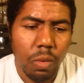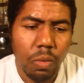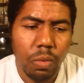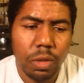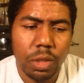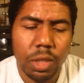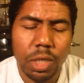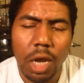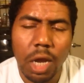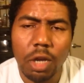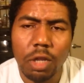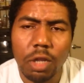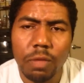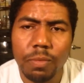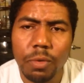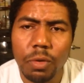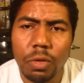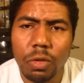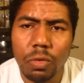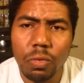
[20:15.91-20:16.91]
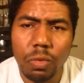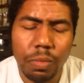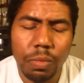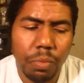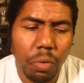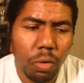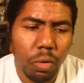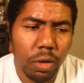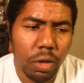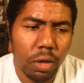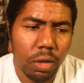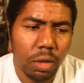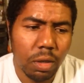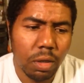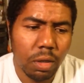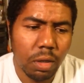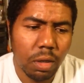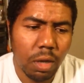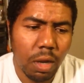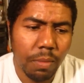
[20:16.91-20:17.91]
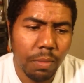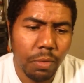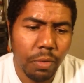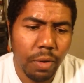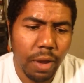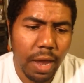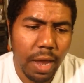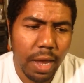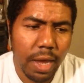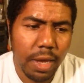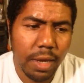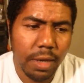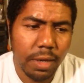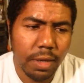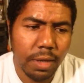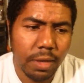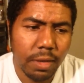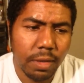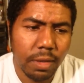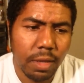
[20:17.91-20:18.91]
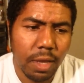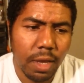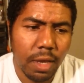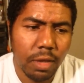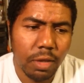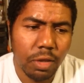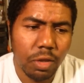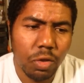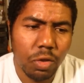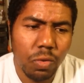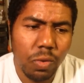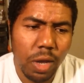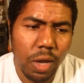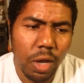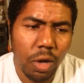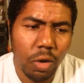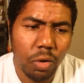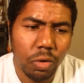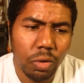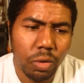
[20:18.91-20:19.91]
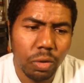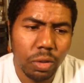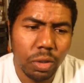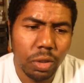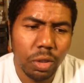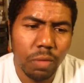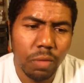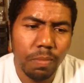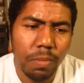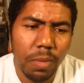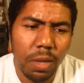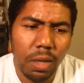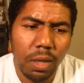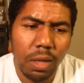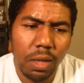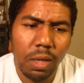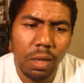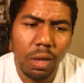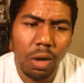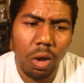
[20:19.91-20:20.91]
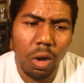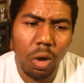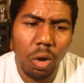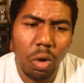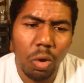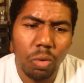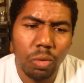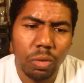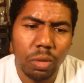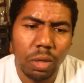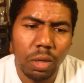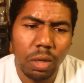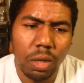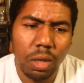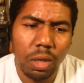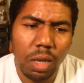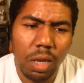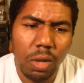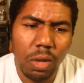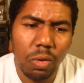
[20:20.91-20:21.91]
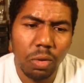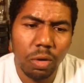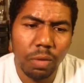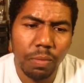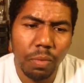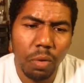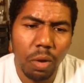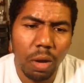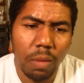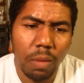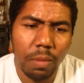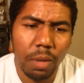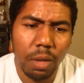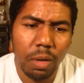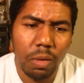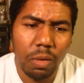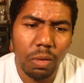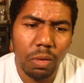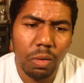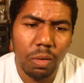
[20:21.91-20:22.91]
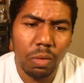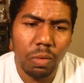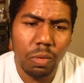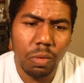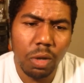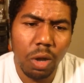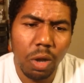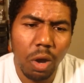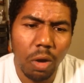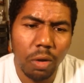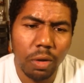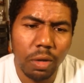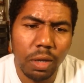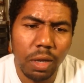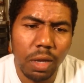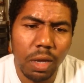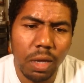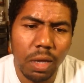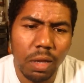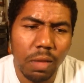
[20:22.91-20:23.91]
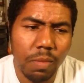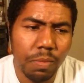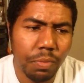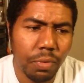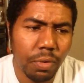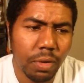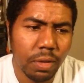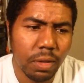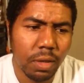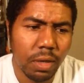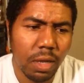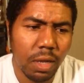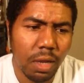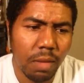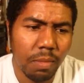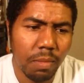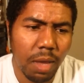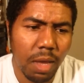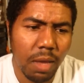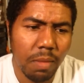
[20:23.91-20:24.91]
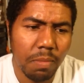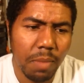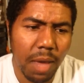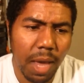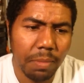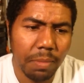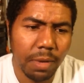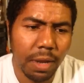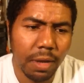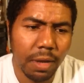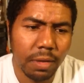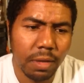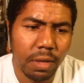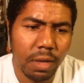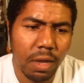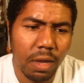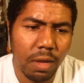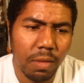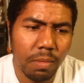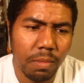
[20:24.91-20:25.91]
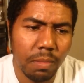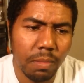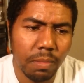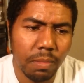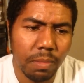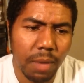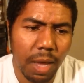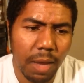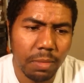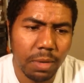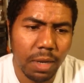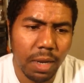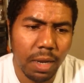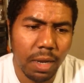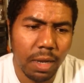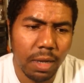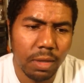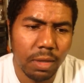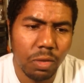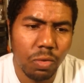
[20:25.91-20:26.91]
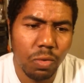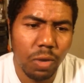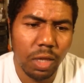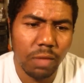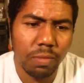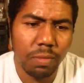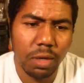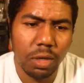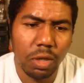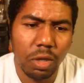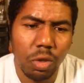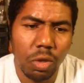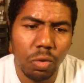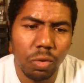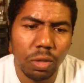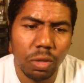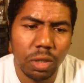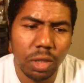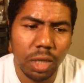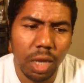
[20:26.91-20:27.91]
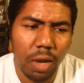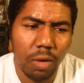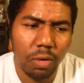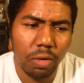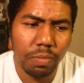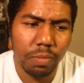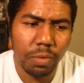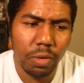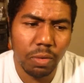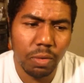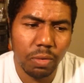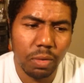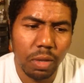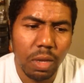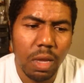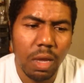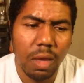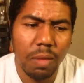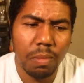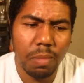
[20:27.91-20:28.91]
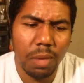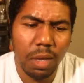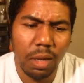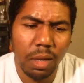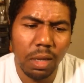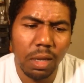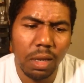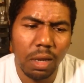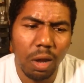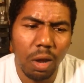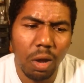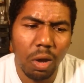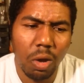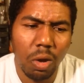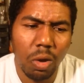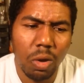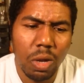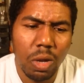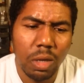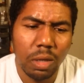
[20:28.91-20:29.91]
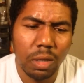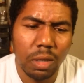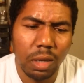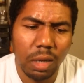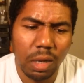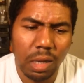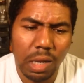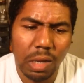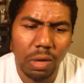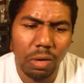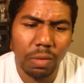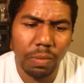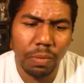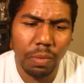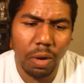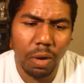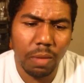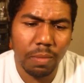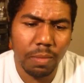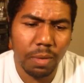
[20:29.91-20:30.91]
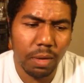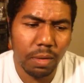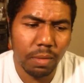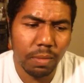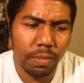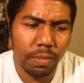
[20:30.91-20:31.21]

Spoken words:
When child abuse is reported in number 8, it says 2 elders should immediately call the legal department regarding any prison inmate, baptized or unbaptized, who has been accused of child abuse. Immediately call the legal department.